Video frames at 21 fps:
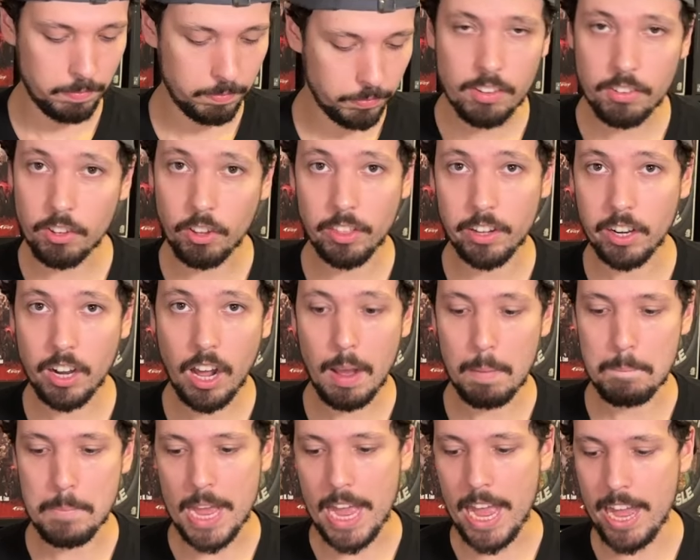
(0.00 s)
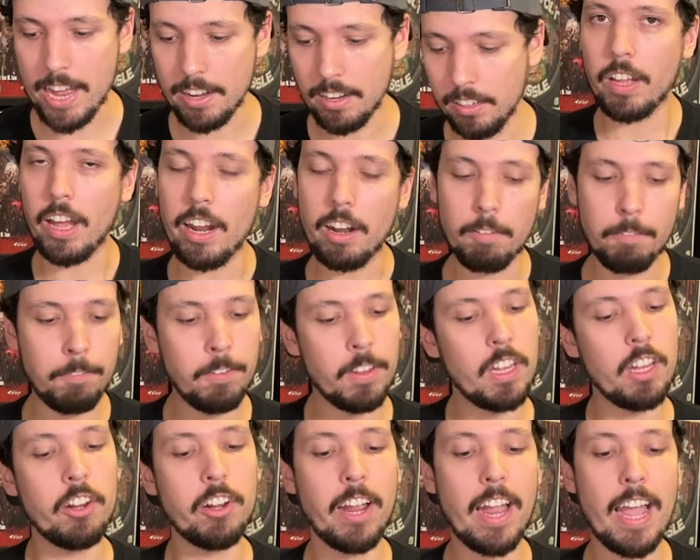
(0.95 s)
So they're not bad. Kind of
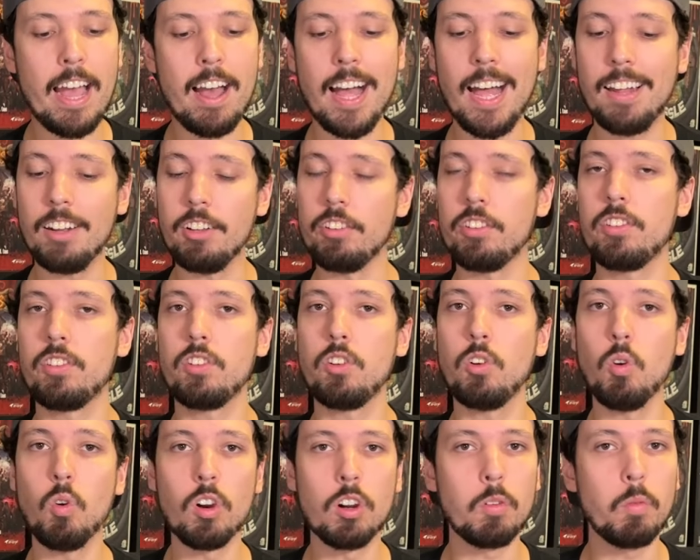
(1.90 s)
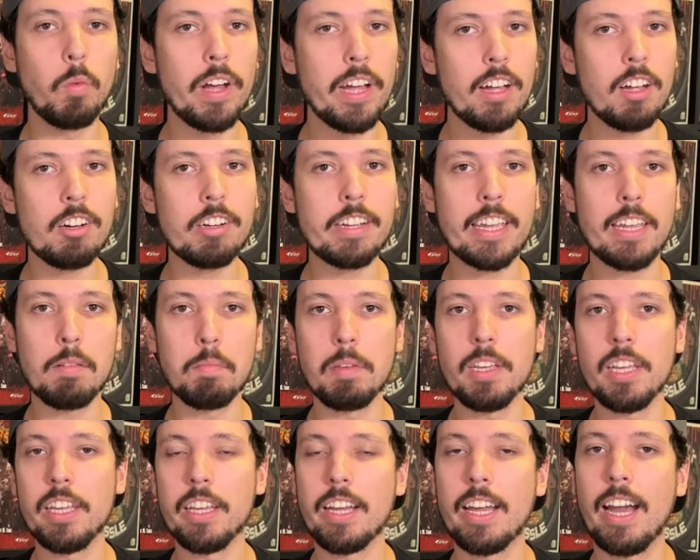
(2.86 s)
figuring out how to score well can
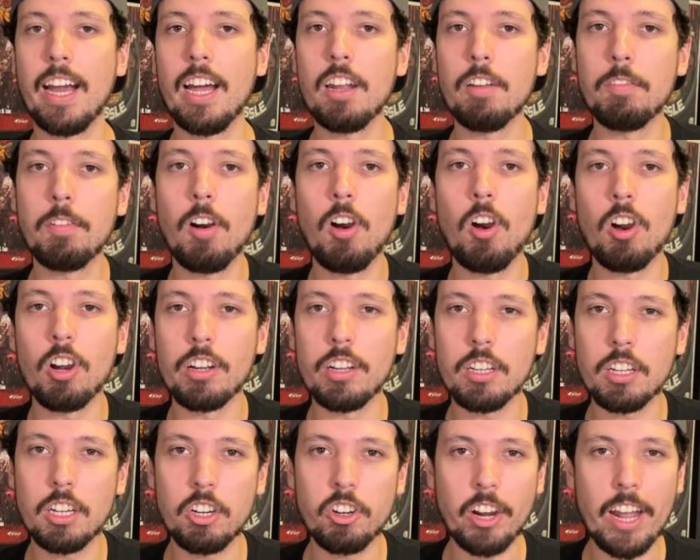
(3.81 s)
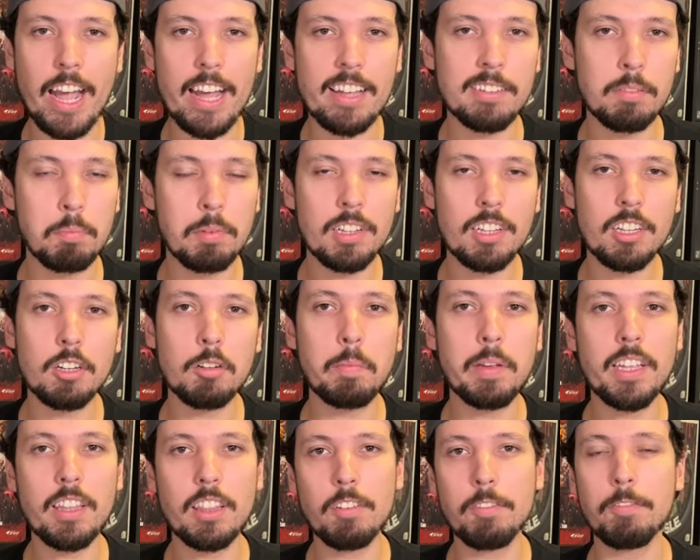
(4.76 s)
be kind of hard to grasp a little
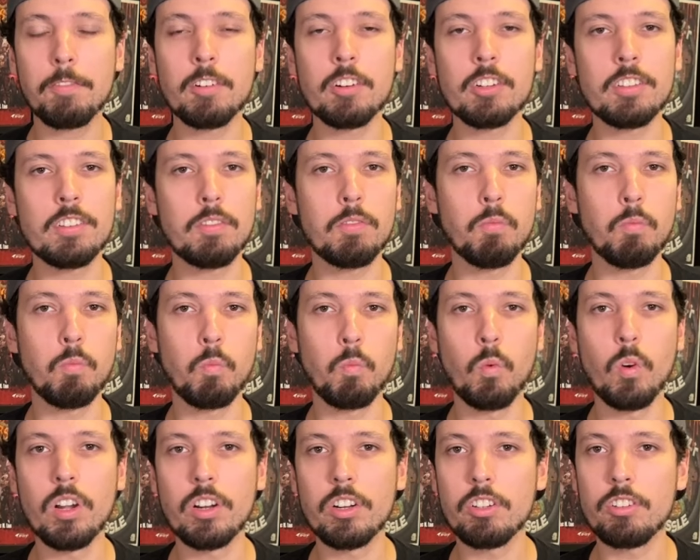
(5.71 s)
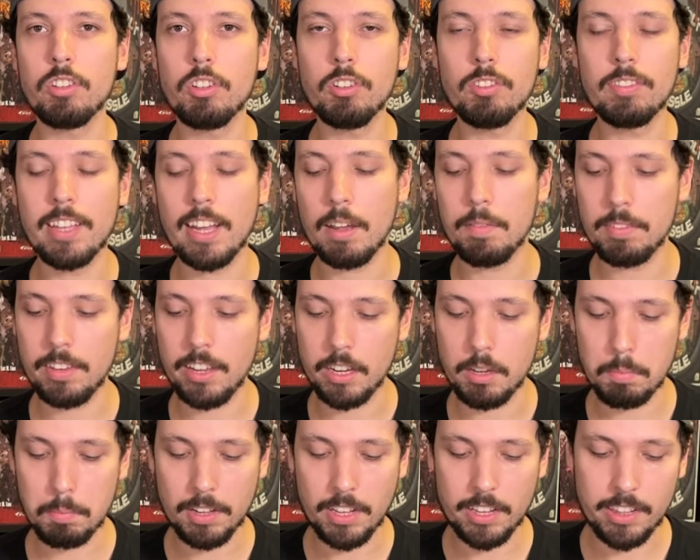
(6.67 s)
bit the first 1 or 2 times that
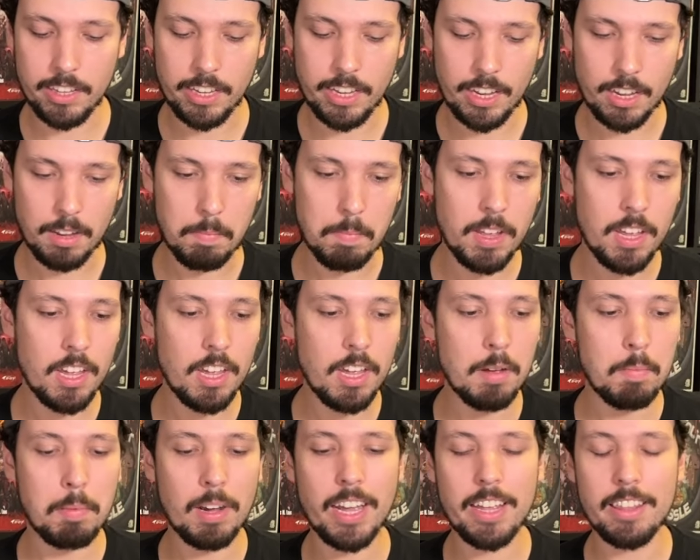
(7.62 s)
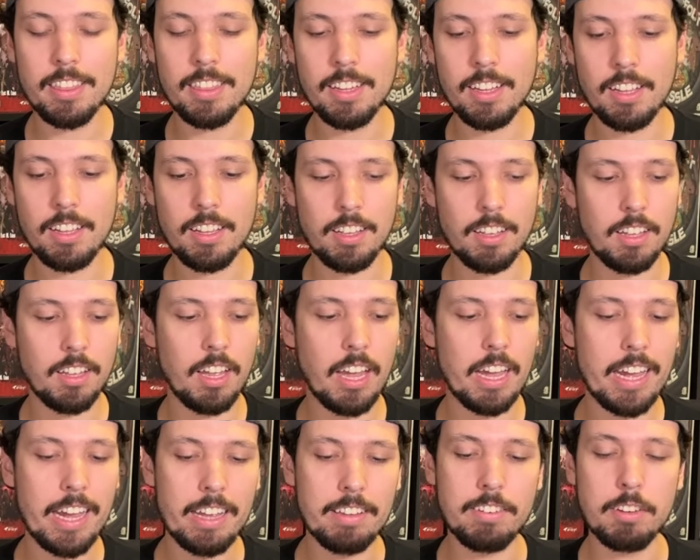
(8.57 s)
you play the game, but I think
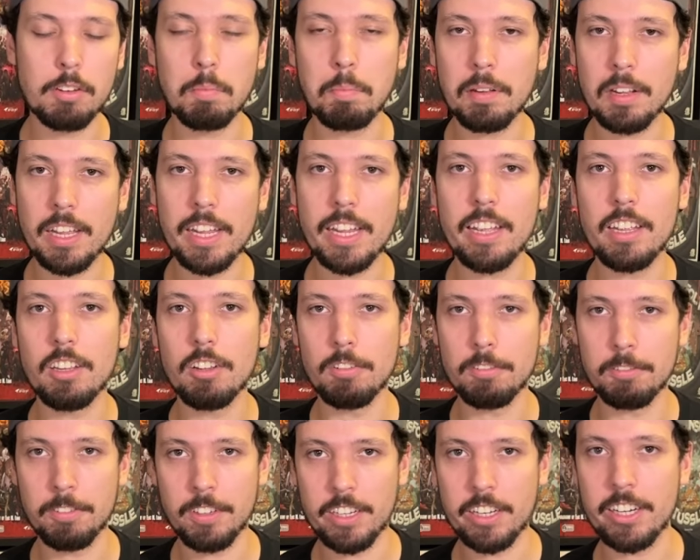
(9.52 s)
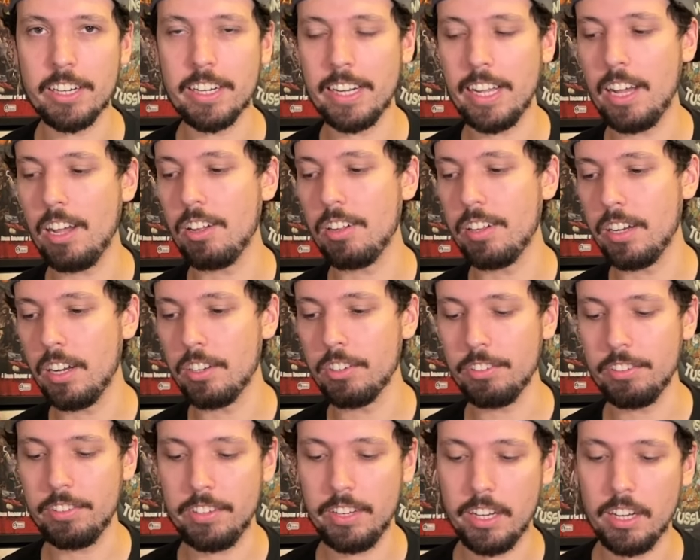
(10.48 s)
as you play it, you'll figure it out and
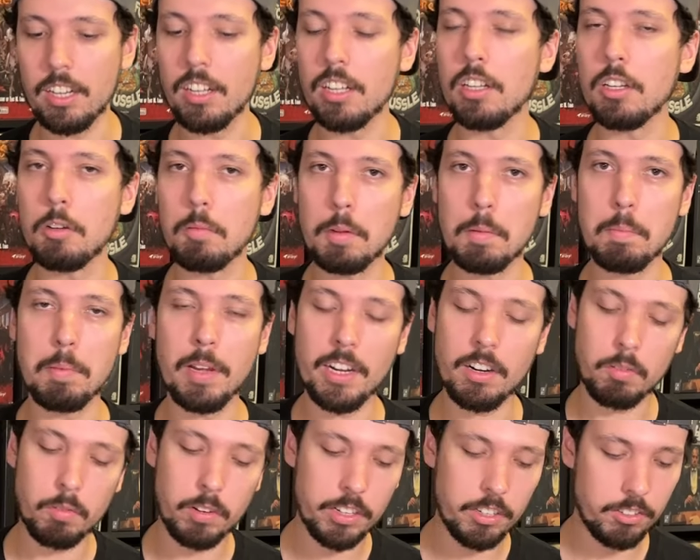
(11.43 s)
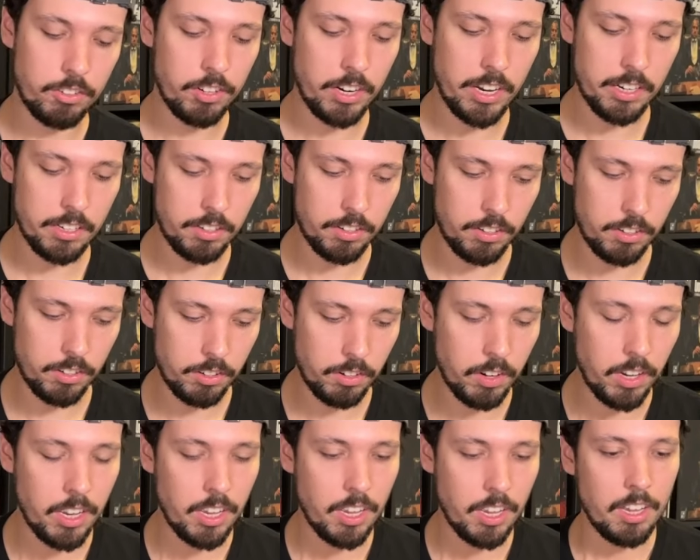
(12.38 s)
understand a little bit better what you're trying to do,
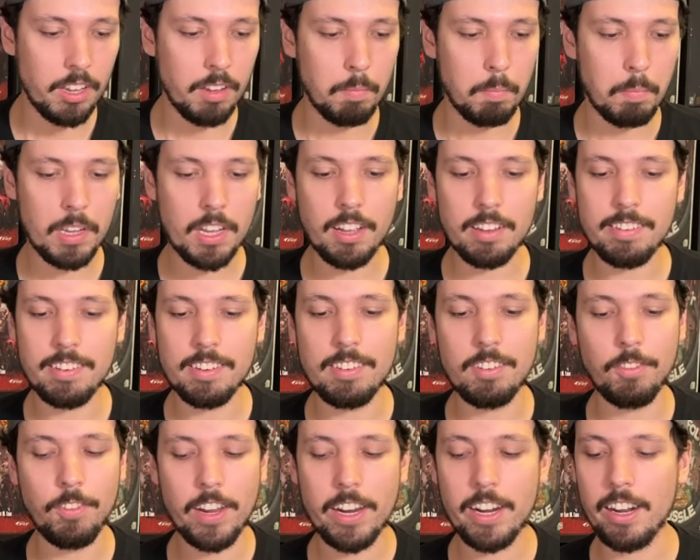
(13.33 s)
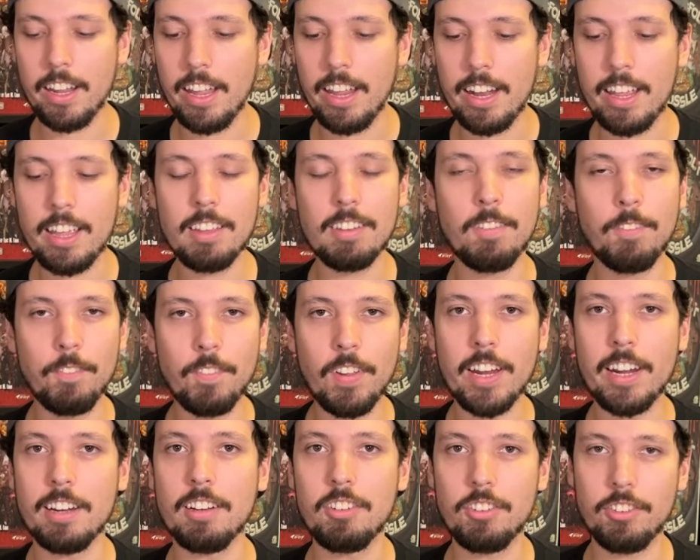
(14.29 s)
because it is
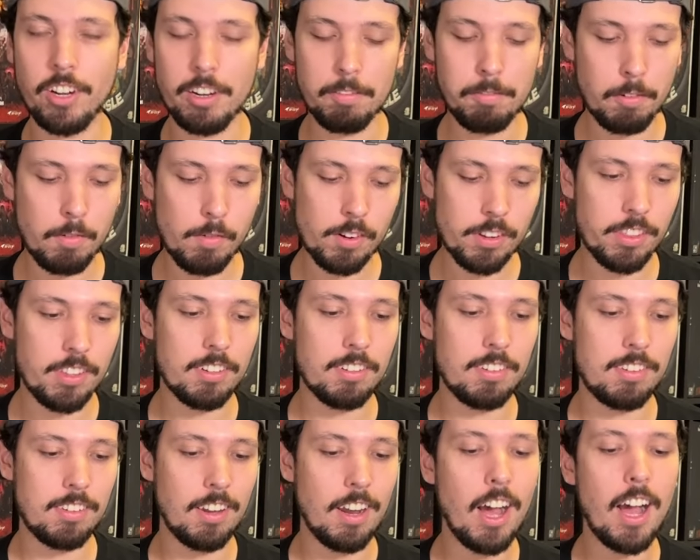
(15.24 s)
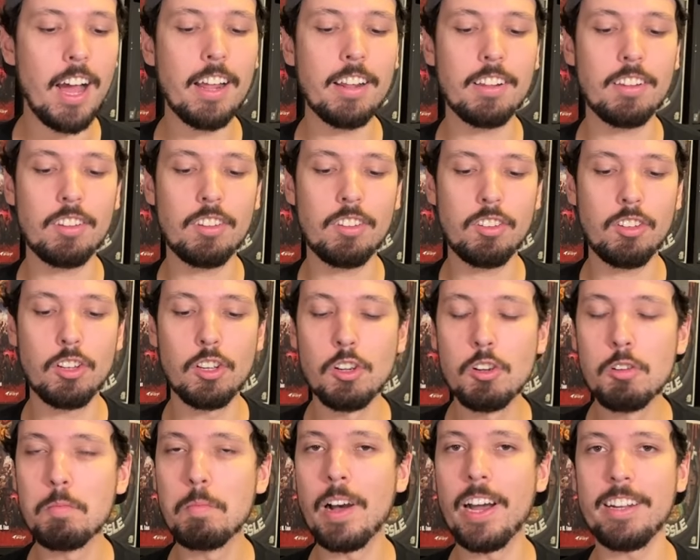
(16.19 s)
very straightforward. There's not
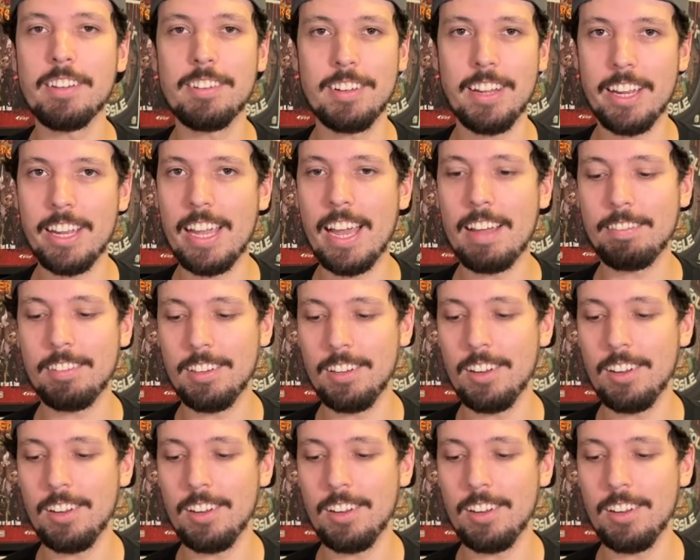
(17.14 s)
too much that you have to